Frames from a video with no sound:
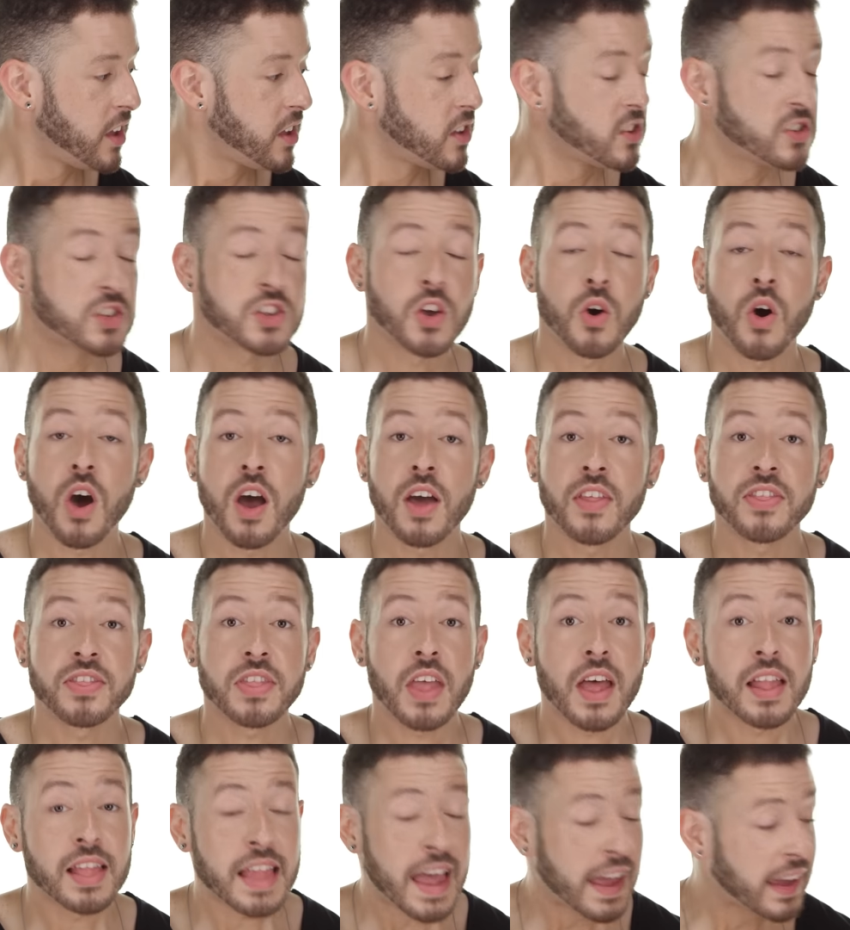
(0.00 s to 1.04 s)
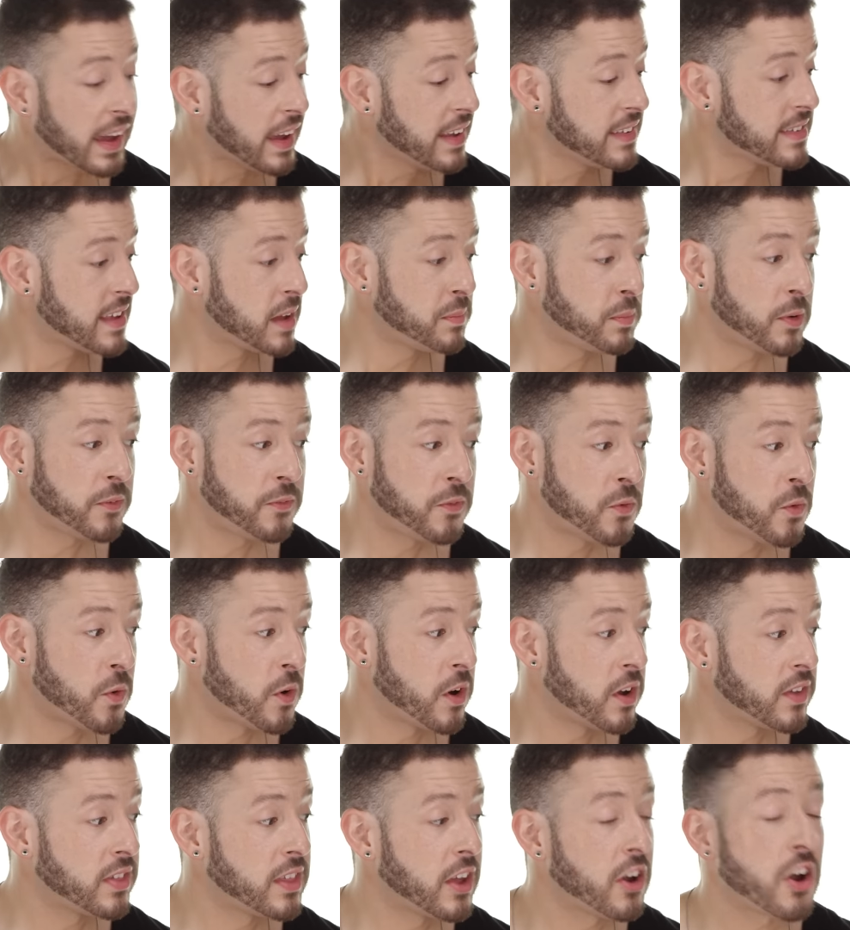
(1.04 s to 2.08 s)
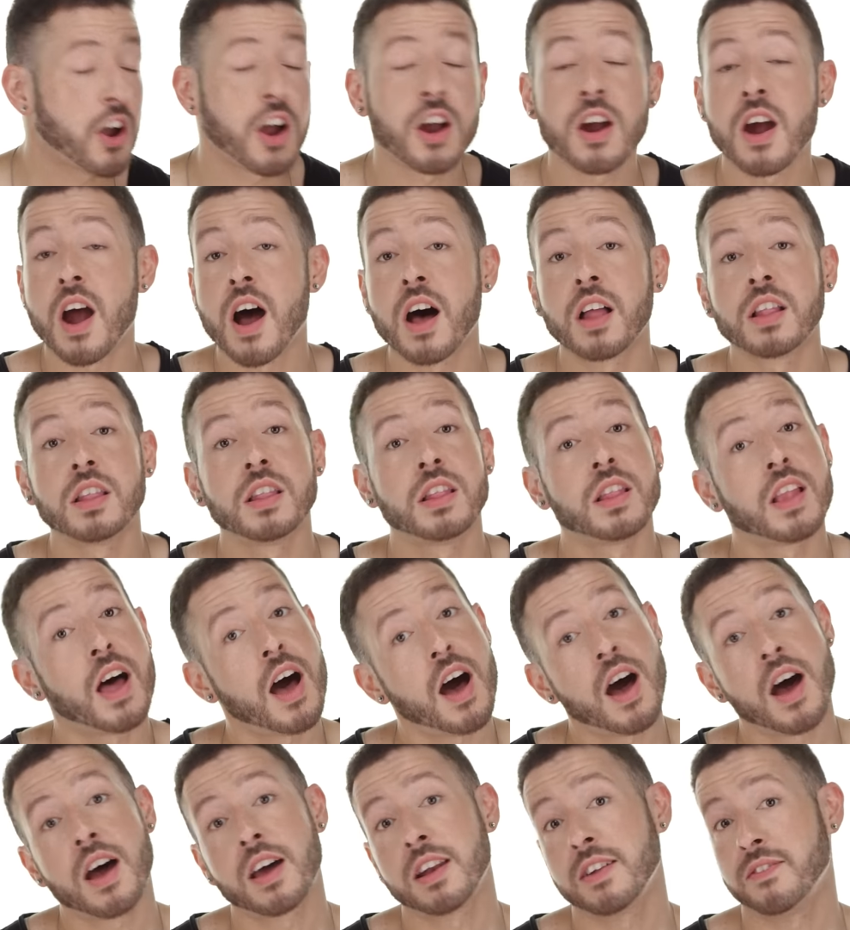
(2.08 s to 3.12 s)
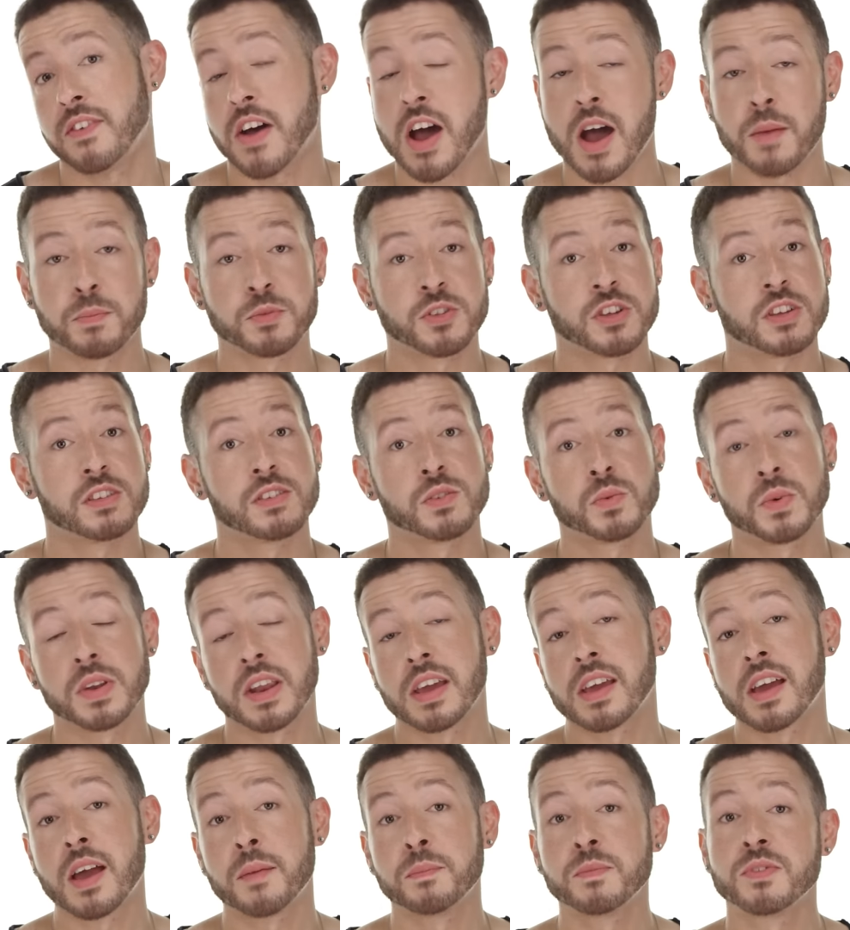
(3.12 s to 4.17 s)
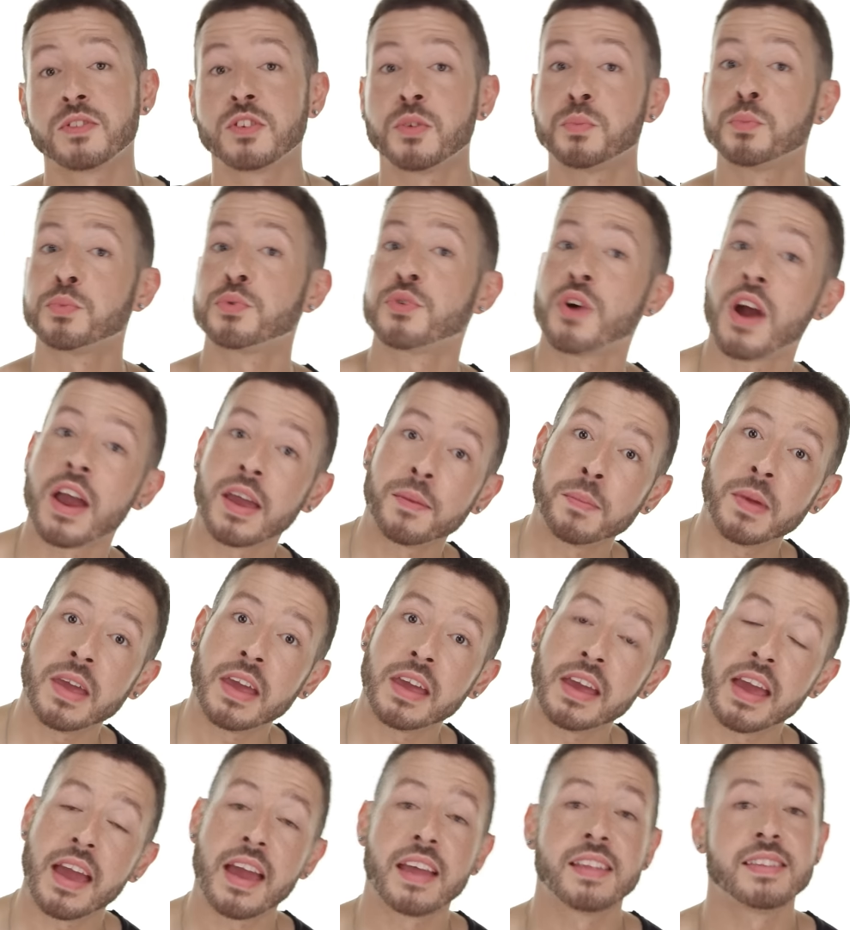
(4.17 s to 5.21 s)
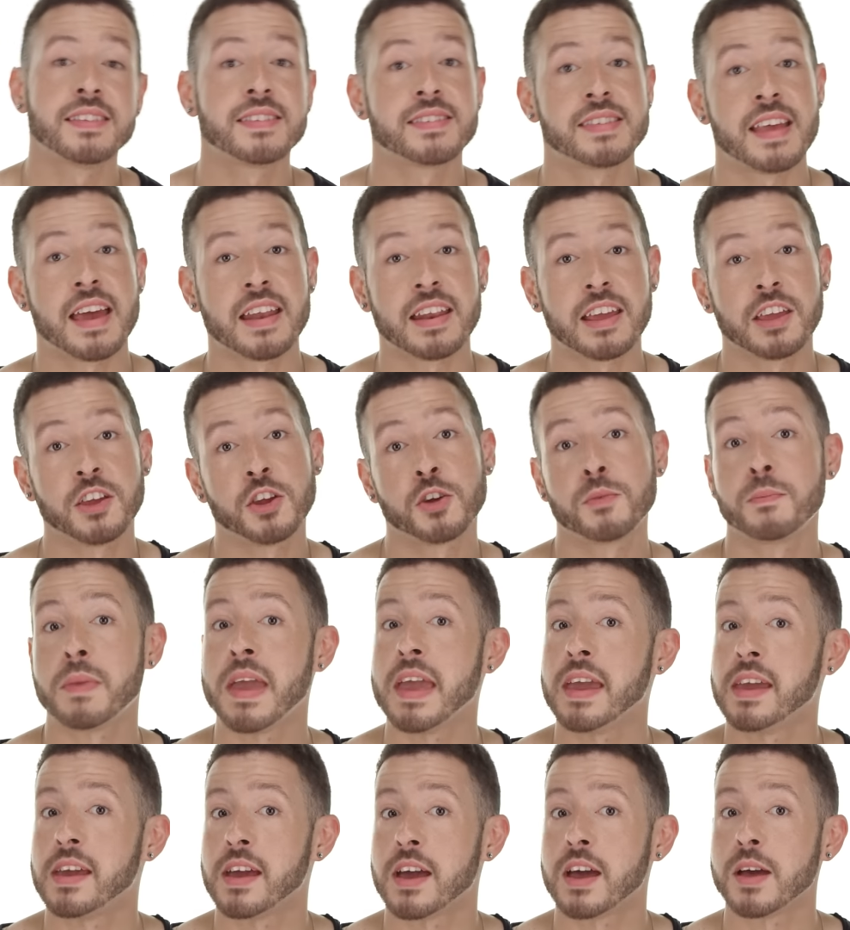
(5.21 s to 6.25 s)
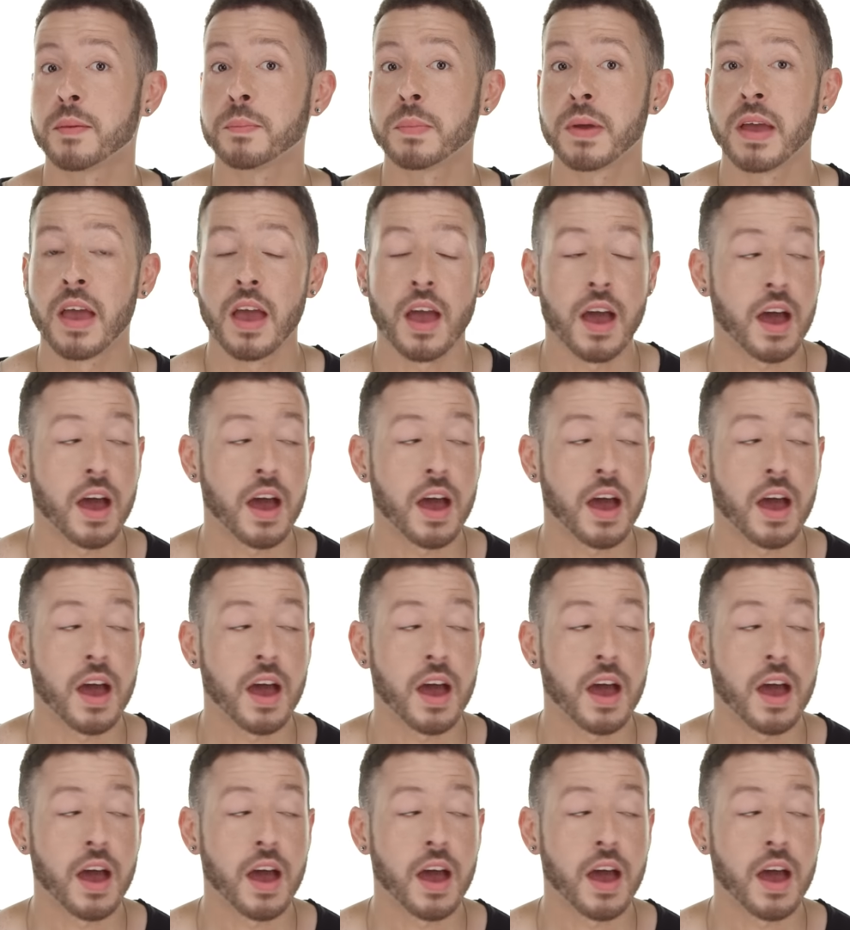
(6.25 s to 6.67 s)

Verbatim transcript: So, like I said before, there are a lot of options when it comes to priming and setting your makeup.